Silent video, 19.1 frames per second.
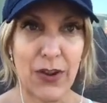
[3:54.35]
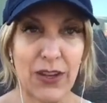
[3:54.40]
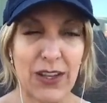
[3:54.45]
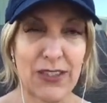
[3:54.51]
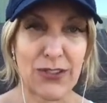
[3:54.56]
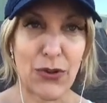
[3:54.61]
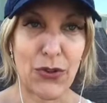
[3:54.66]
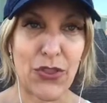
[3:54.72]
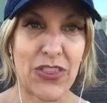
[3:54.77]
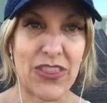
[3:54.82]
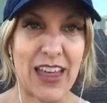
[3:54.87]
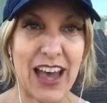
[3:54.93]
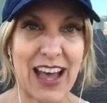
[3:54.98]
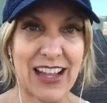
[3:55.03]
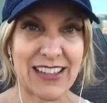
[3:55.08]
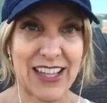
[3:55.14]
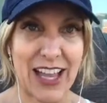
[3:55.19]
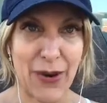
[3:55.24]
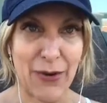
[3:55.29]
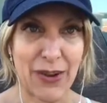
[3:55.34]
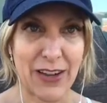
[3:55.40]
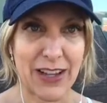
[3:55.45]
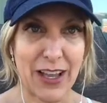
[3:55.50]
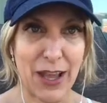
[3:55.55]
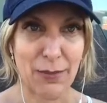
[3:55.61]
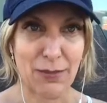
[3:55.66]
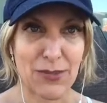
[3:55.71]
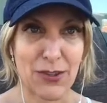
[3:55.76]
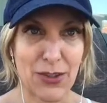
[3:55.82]
So that's how it
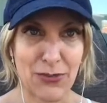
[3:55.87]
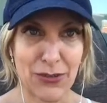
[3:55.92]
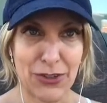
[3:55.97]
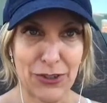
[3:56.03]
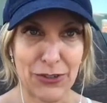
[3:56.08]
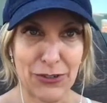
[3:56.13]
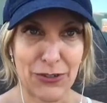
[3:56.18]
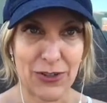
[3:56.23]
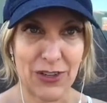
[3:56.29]
comes through.